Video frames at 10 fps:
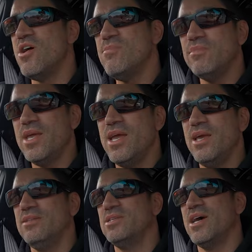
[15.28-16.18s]
time,
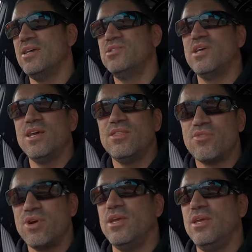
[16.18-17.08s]
and today's day
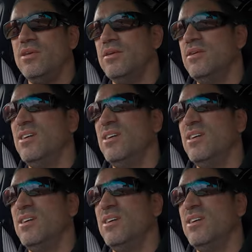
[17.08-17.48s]
3